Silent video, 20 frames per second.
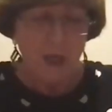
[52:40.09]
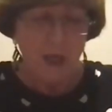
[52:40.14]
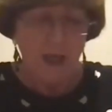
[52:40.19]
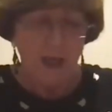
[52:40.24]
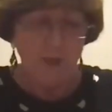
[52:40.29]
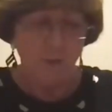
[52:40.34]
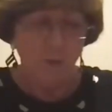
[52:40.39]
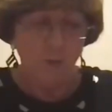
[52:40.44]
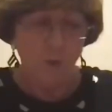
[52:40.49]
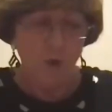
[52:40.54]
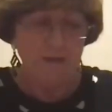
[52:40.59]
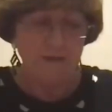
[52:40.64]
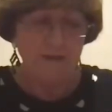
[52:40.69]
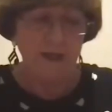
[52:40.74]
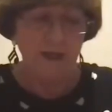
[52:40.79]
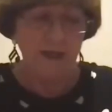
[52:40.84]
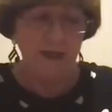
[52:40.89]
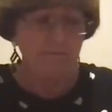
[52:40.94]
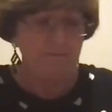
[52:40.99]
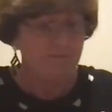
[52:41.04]
And one
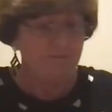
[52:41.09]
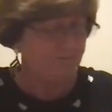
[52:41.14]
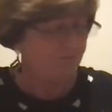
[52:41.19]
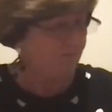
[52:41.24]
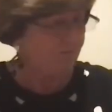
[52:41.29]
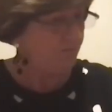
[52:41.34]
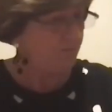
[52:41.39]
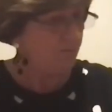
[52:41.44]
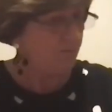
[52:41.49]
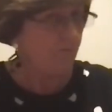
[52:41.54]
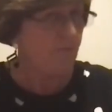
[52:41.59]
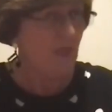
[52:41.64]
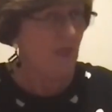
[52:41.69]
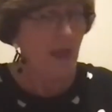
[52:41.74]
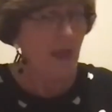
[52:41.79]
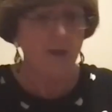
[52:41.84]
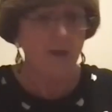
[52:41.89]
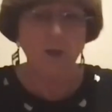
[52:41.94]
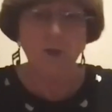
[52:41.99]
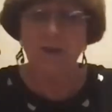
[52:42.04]
day,
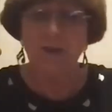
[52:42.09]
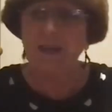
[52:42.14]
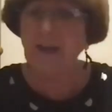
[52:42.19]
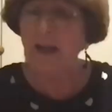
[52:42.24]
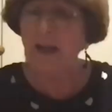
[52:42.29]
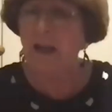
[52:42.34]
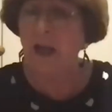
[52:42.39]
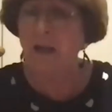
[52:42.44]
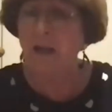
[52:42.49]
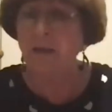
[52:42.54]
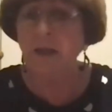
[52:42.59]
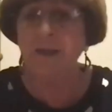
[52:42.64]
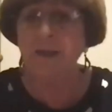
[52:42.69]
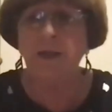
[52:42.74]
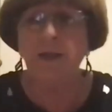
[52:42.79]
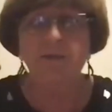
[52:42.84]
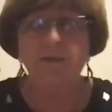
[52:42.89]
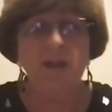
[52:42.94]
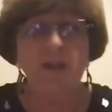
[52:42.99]
I don't know that I got lucky enough